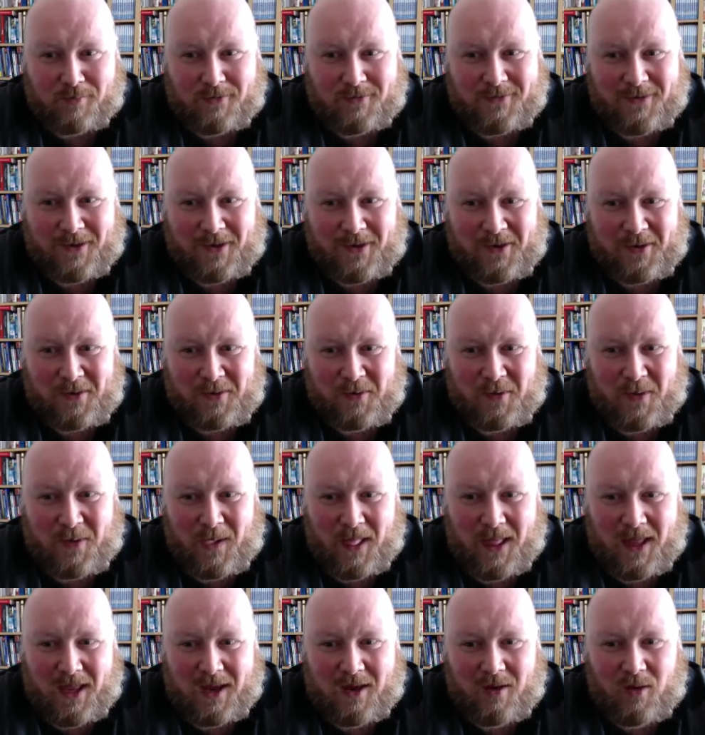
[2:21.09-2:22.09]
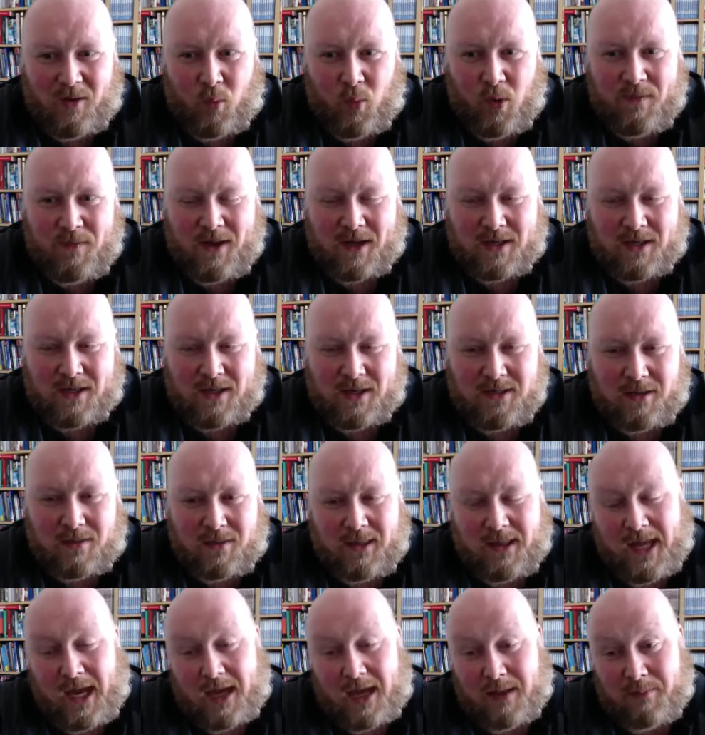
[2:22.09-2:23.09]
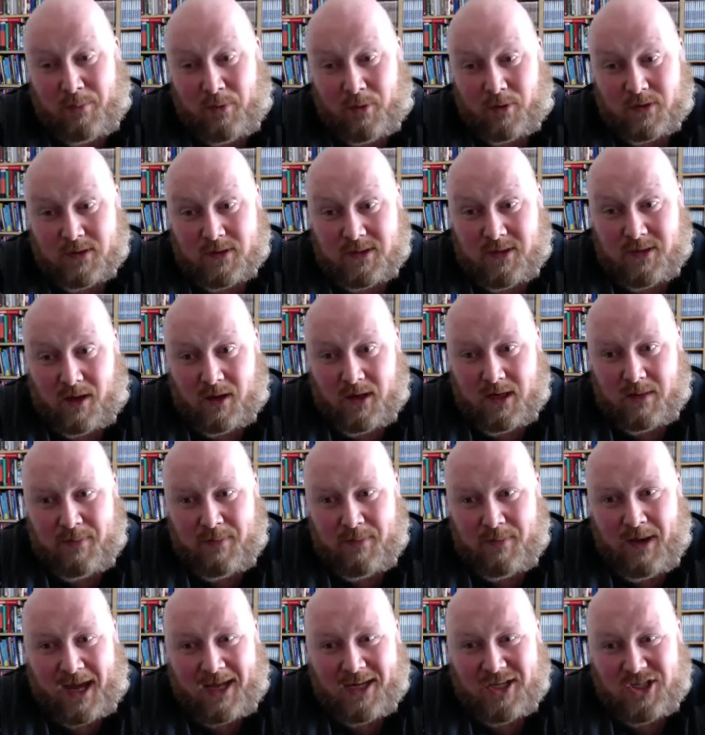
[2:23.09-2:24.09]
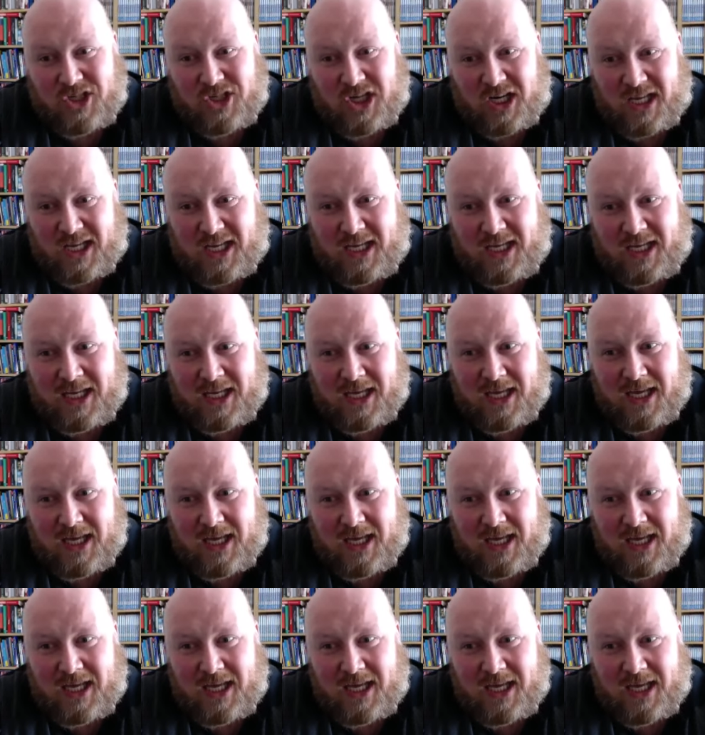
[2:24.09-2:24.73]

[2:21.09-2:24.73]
So we've had to think out of the box slightly, but actually